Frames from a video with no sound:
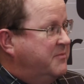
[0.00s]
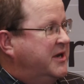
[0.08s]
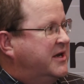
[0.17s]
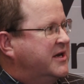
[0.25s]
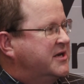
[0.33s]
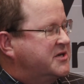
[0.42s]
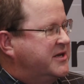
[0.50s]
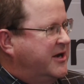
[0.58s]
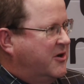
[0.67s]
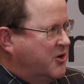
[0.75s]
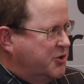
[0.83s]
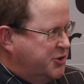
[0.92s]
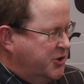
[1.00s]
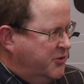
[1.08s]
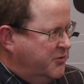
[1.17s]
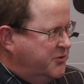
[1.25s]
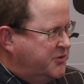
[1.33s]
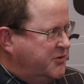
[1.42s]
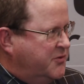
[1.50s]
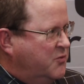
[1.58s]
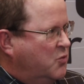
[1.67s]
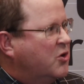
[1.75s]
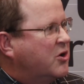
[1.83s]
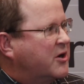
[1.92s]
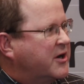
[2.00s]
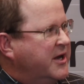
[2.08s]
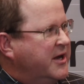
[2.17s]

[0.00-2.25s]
because they are shown to work.